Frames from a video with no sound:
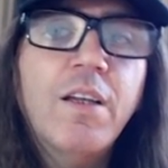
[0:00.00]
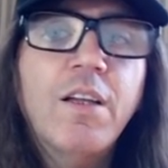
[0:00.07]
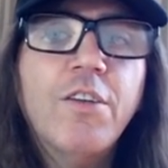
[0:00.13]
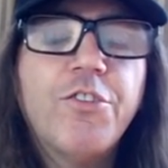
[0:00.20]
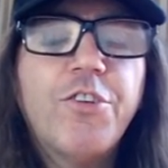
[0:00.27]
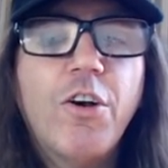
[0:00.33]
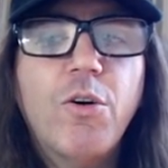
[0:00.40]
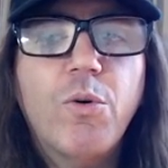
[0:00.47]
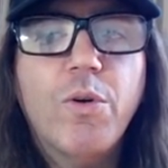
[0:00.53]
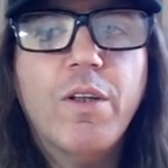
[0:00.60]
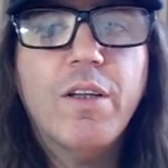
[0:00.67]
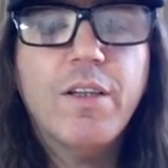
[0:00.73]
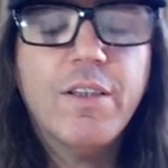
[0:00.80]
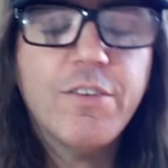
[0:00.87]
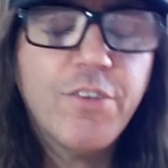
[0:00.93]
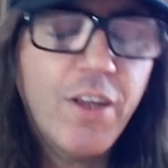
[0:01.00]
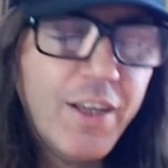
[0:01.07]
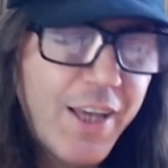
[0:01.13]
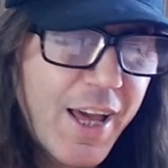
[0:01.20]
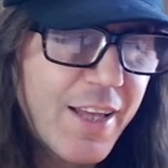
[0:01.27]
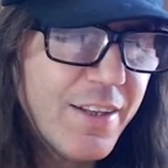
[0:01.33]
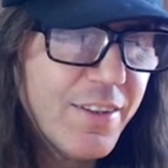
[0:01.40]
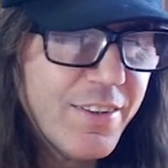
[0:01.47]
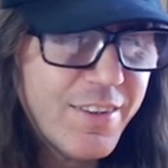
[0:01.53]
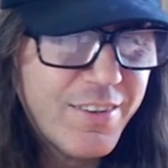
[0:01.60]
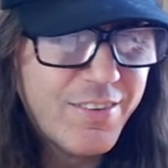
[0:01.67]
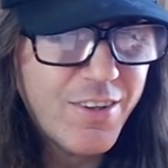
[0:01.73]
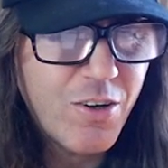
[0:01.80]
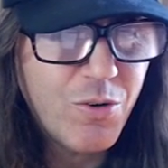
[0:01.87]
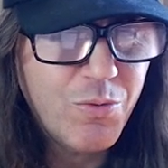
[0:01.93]
So again,
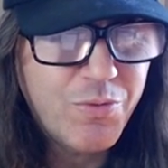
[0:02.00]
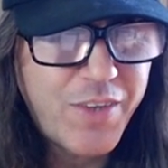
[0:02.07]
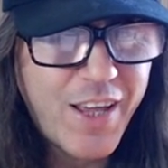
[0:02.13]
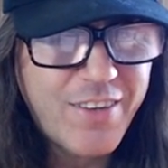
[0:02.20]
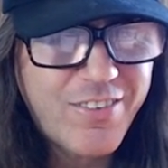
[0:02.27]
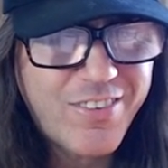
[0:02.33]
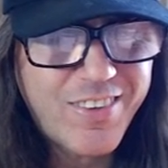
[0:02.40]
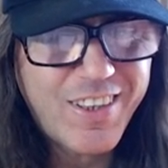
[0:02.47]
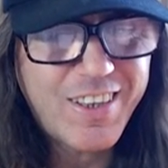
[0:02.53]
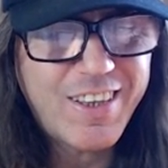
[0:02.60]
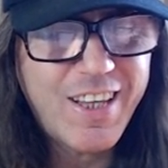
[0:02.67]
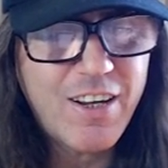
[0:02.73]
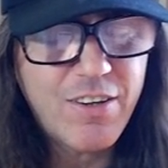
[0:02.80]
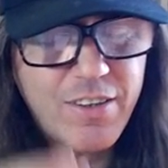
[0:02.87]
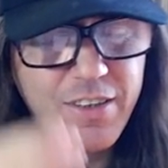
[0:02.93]
so that's they're